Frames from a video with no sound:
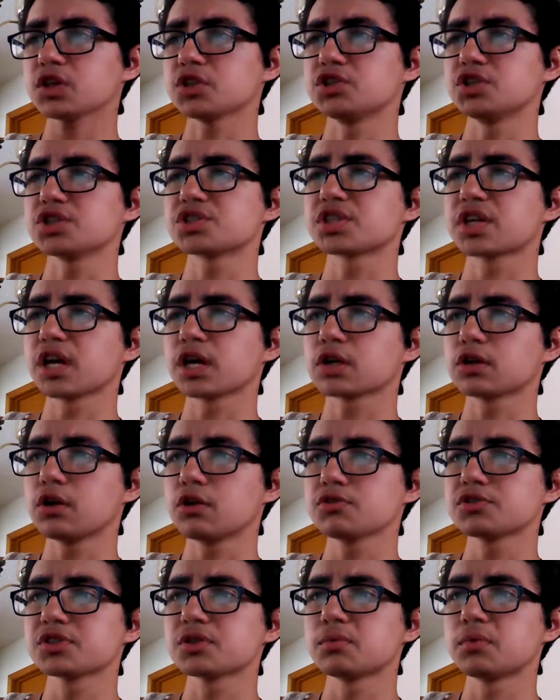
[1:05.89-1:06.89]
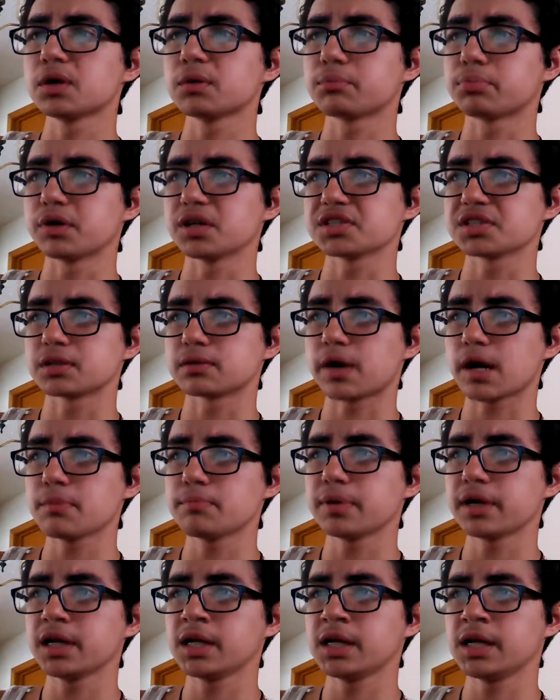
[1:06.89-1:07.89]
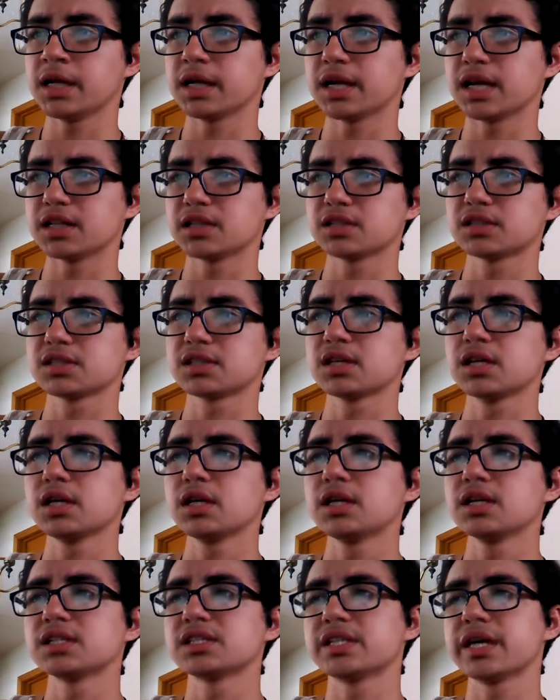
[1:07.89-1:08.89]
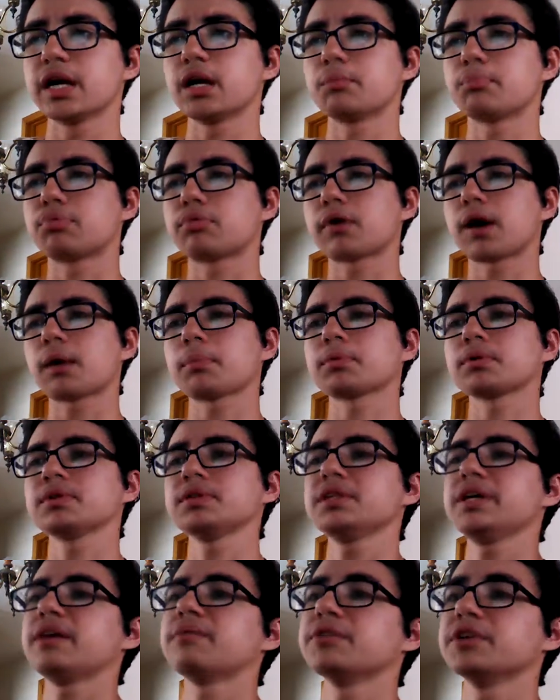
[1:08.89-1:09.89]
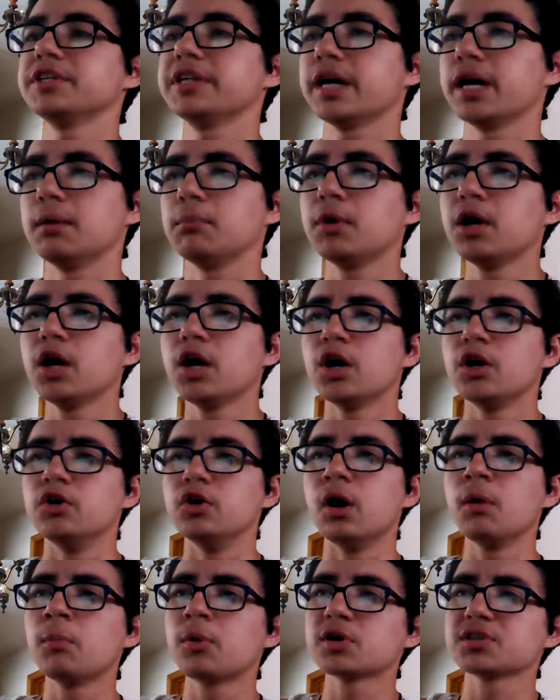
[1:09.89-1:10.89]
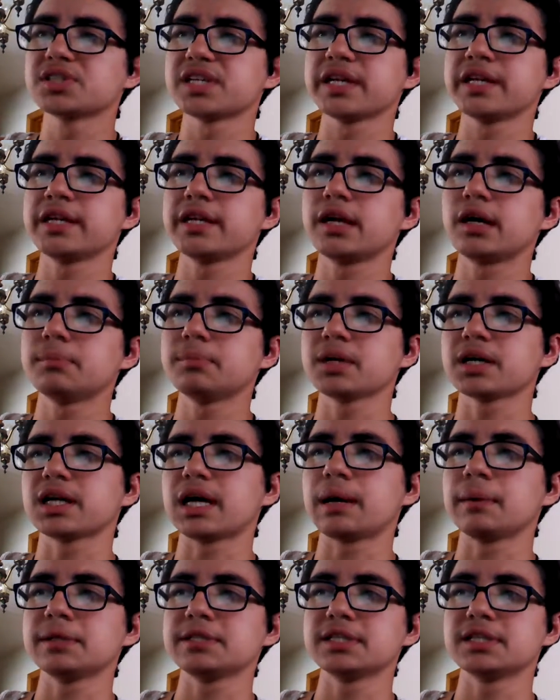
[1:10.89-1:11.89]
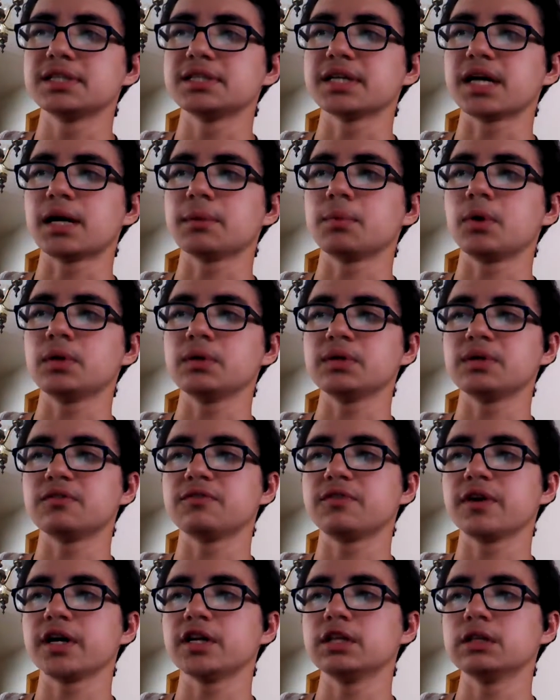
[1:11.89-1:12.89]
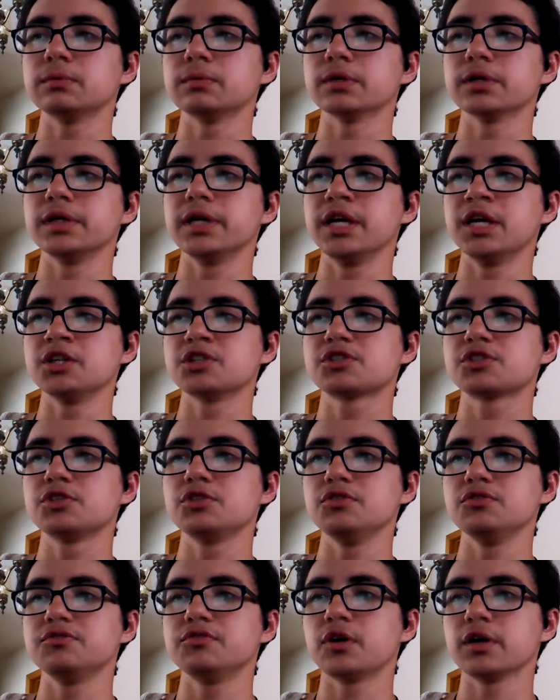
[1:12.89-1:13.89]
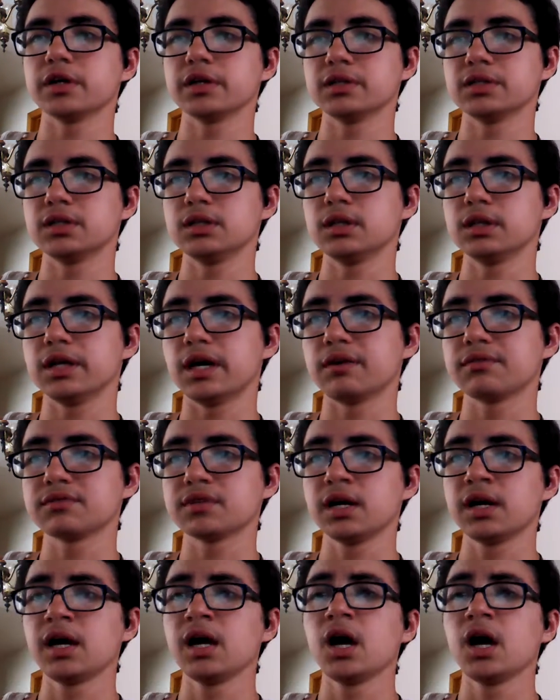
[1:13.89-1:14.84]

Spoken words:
Just get close to one, press the right button, and it gets set up properly every time. No more setting it up and climbing to the top only to find you were an inch too far to the left.